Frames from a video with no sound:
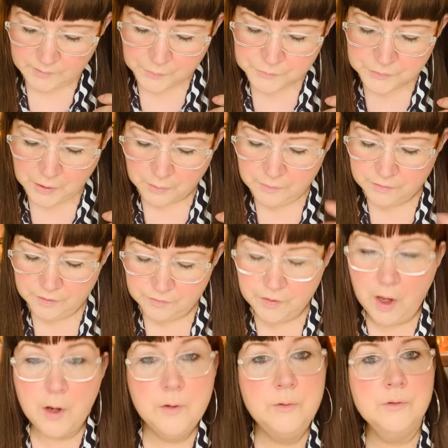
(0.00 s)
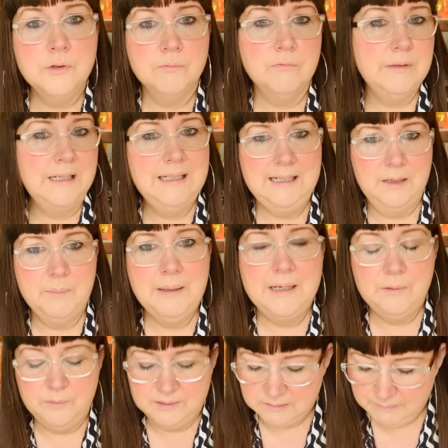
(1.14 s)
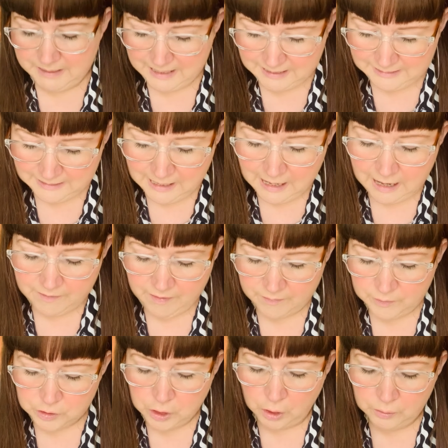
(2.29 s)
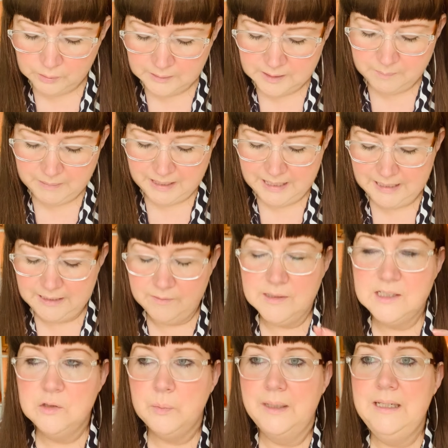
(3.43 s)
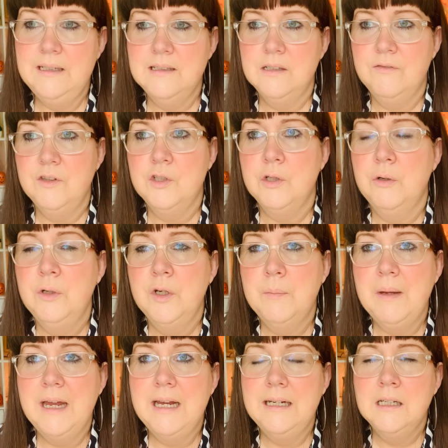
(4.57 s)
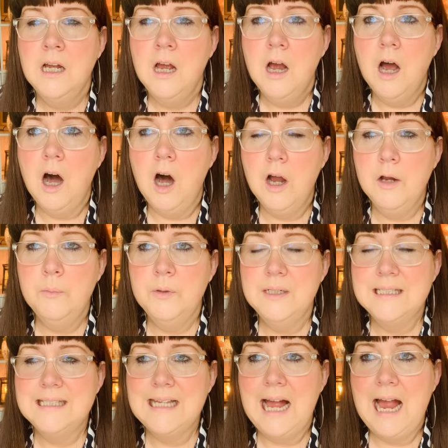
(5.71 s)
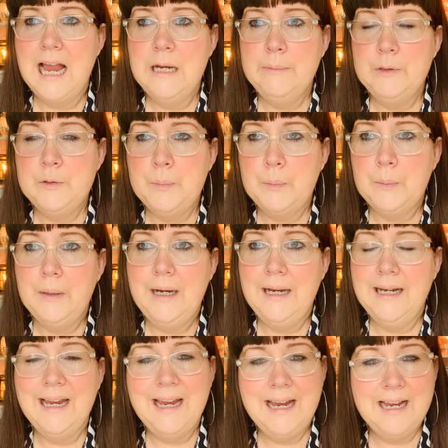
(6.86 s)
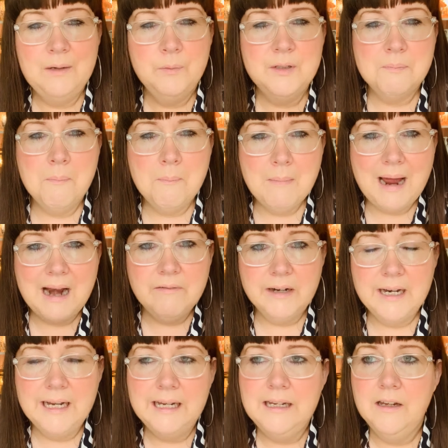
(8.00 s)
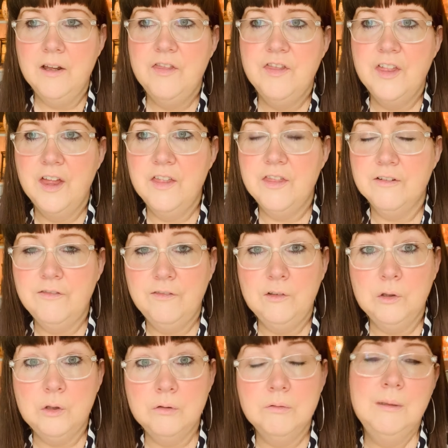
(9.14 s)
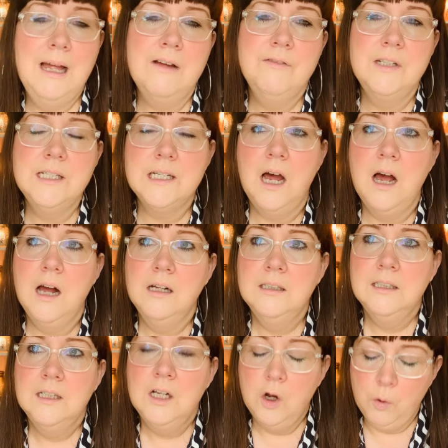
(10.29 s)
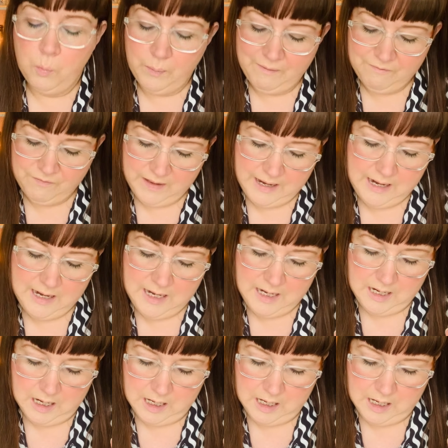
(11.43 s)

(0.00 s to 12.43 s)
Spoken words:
So that those really appeal to me. And then the tonka bean, the sweetness of the tonka bean, I would say would bring in, would marry the floral lavender with the